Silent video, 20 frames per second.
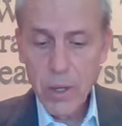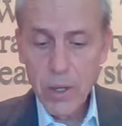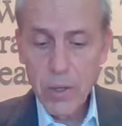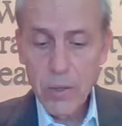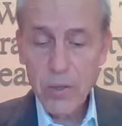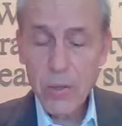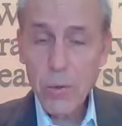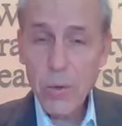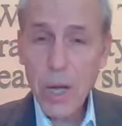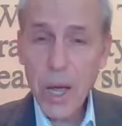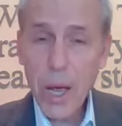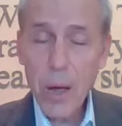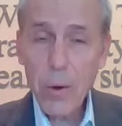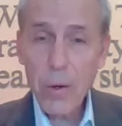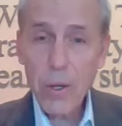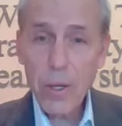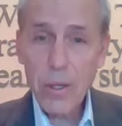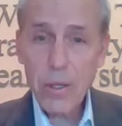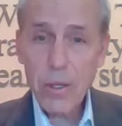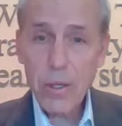Sioux
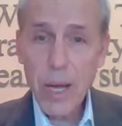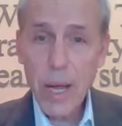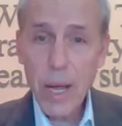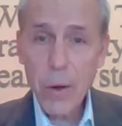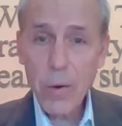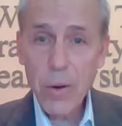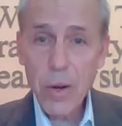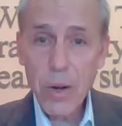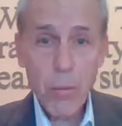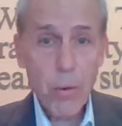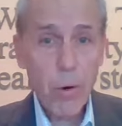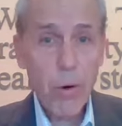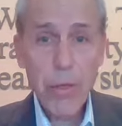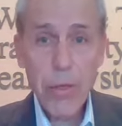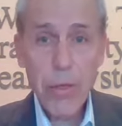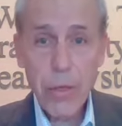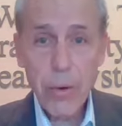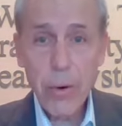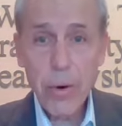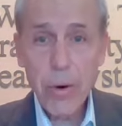County is now number
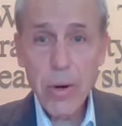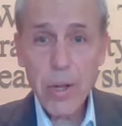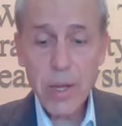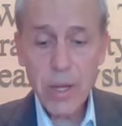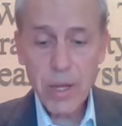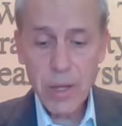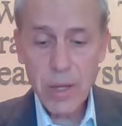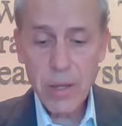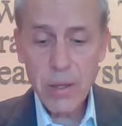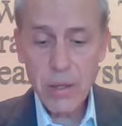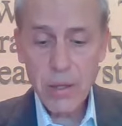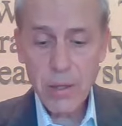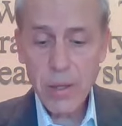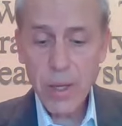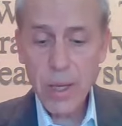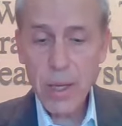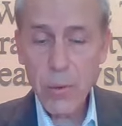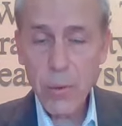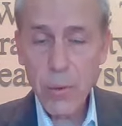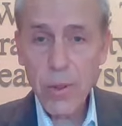30 in the
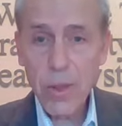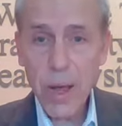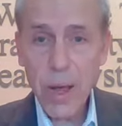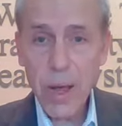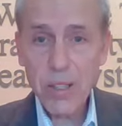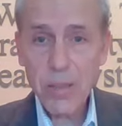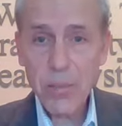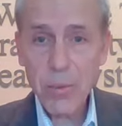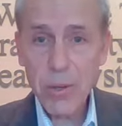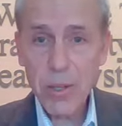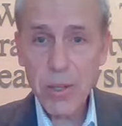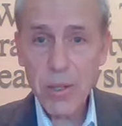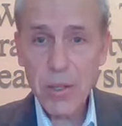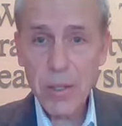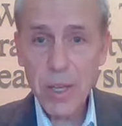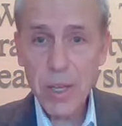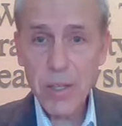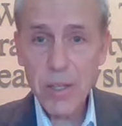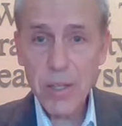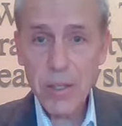state with
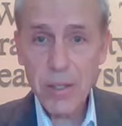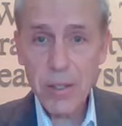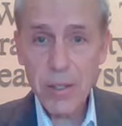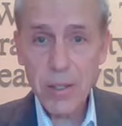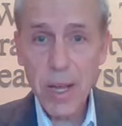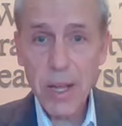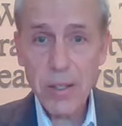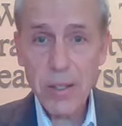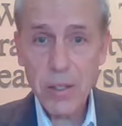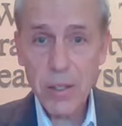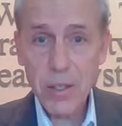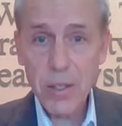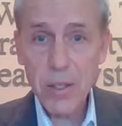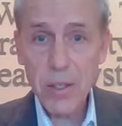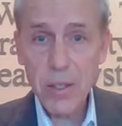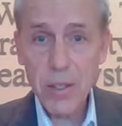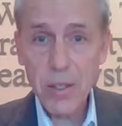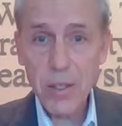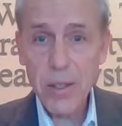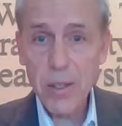hospitalizations, and that's a
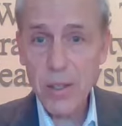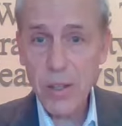good